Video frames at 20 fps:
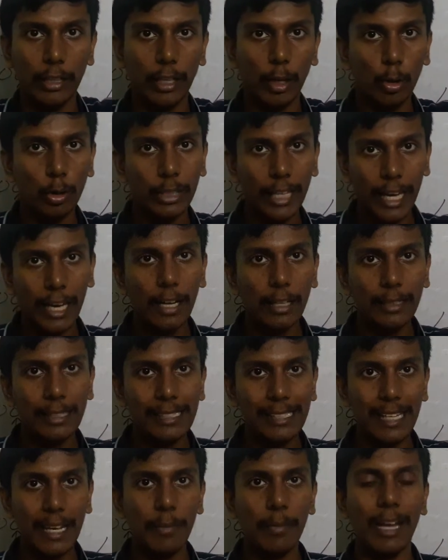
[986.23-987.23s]
Now they are the
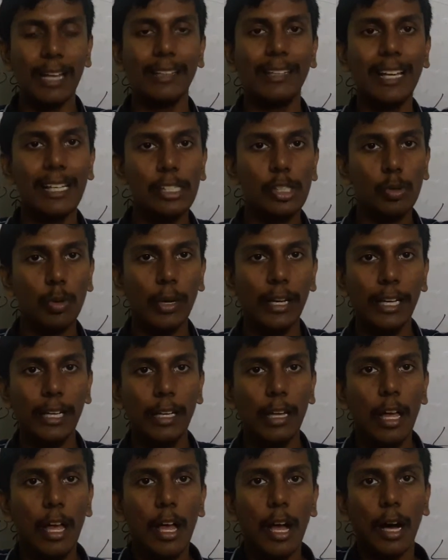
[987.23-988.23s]
same, and that's why